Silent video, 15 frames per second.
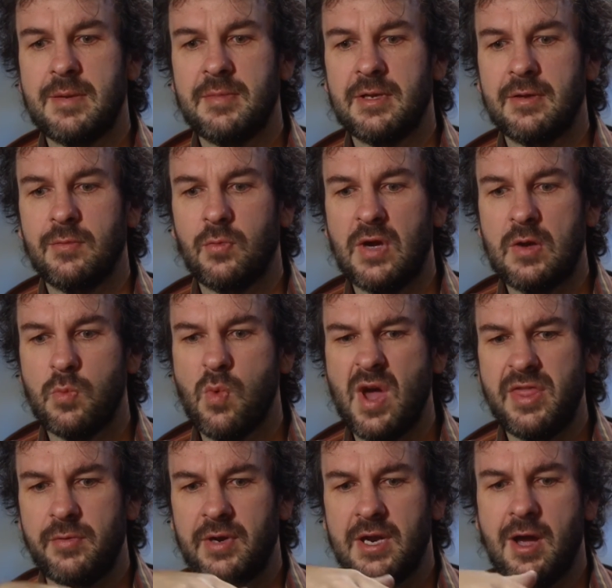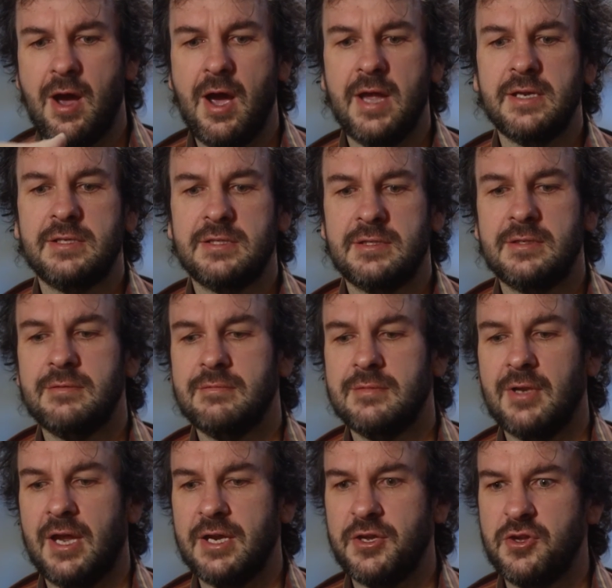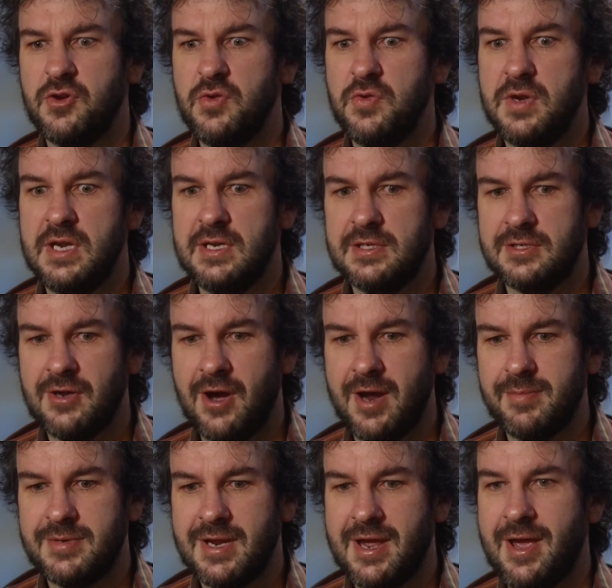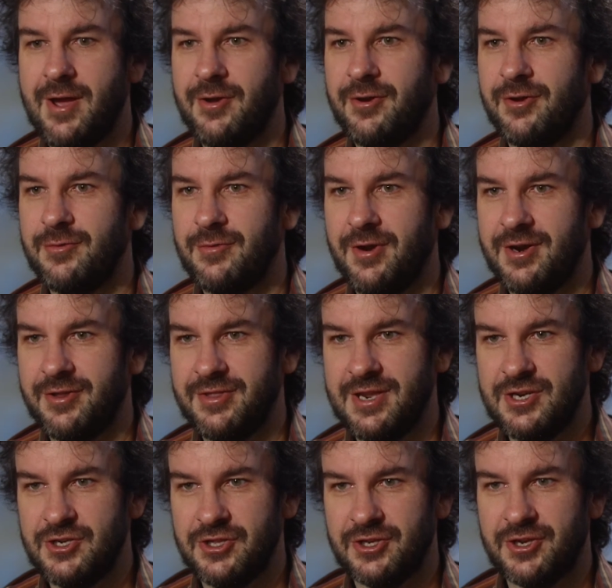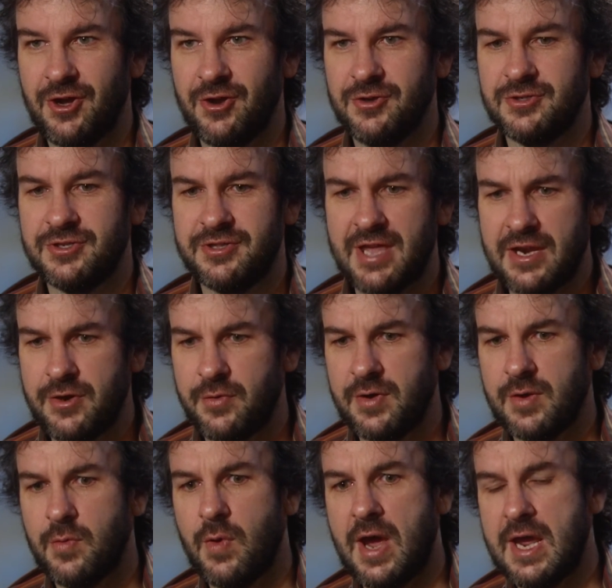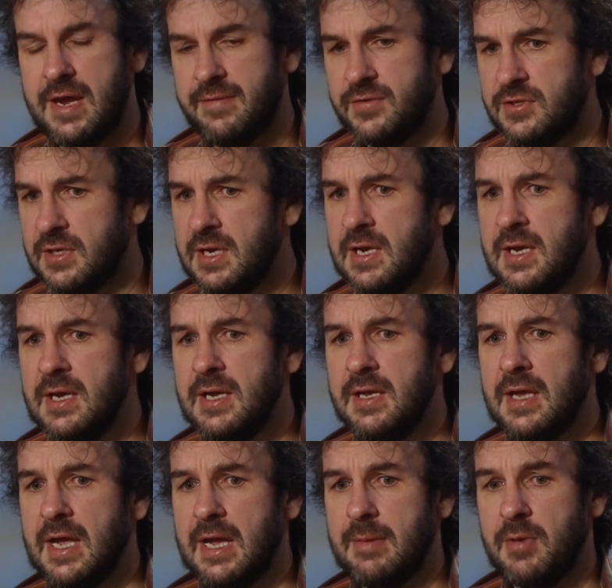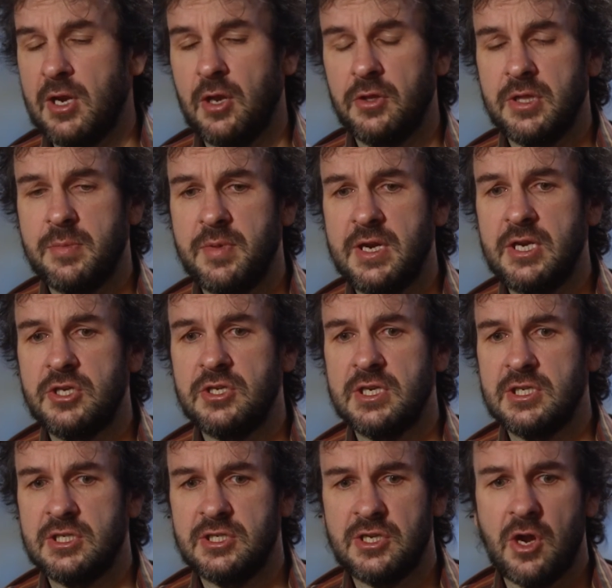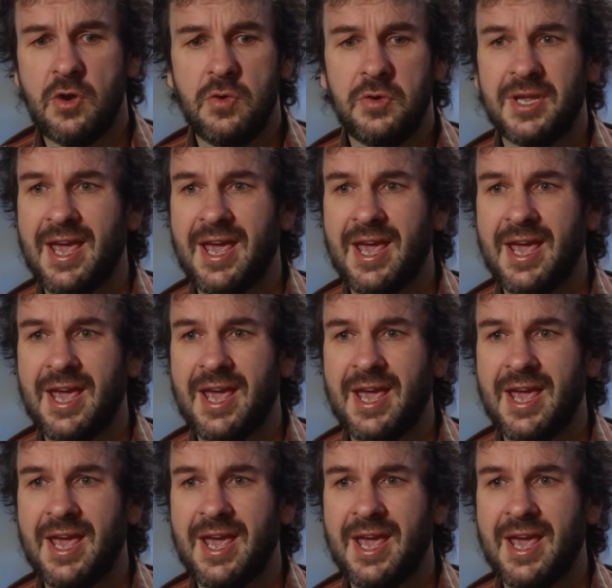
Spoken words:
Wuthering Heights, like Goonies type town, right on the edge of the coast. Thundering waves along the beach. There's stone